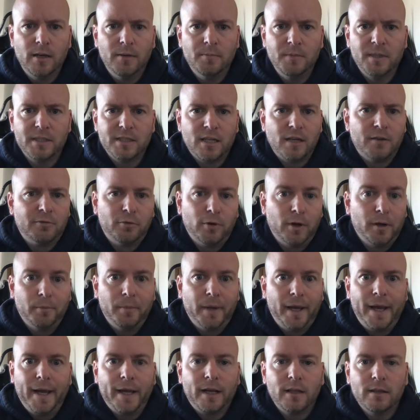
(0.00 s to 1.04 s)
It's not front and
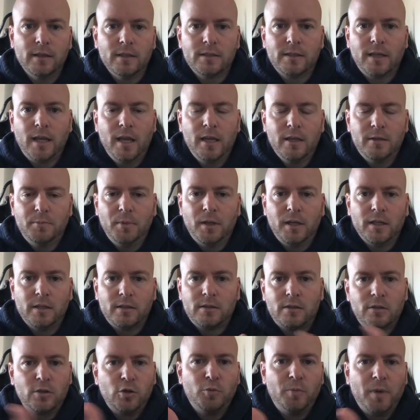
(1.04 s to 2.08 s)
back in this case, but
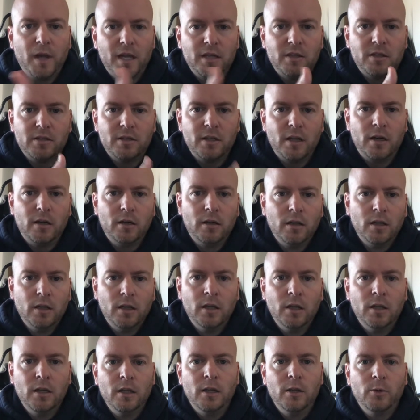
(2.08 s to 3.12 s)
it's 2 pages there.
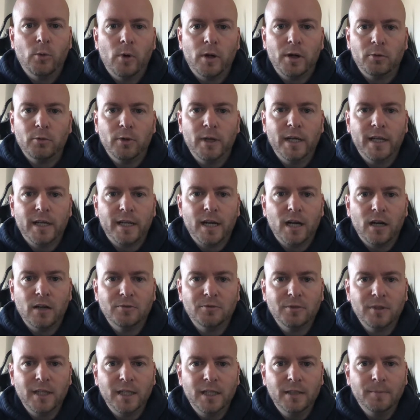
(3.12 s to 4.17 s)
You want to read it
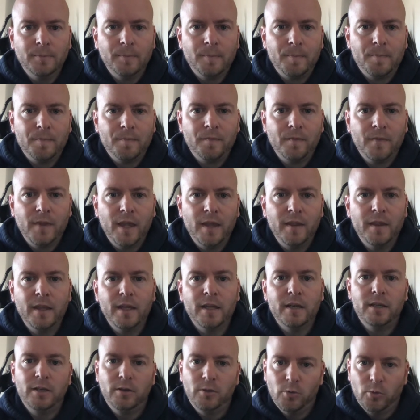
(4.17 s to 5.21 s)
carefully, and
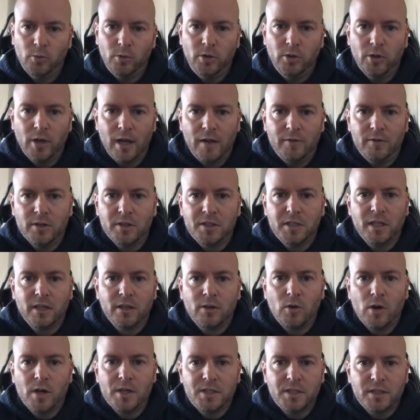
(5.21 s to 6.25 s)
then you have your 10
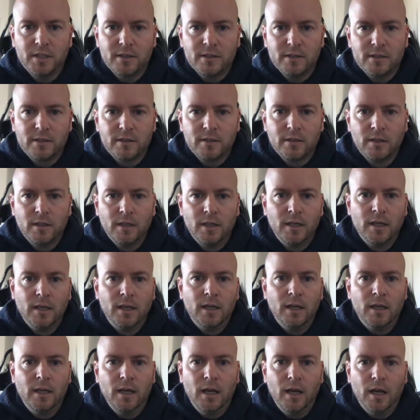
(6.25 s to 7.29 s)
questions.
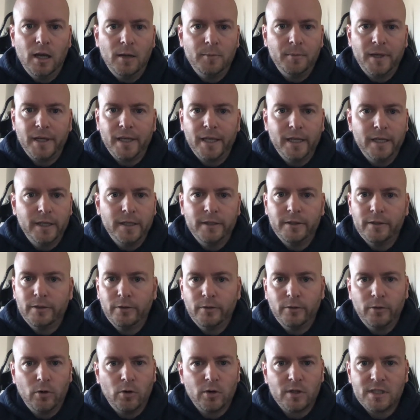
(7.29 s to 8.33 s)
Again,
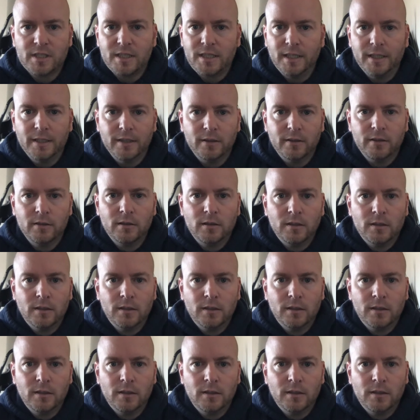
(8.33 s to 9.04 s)
or still.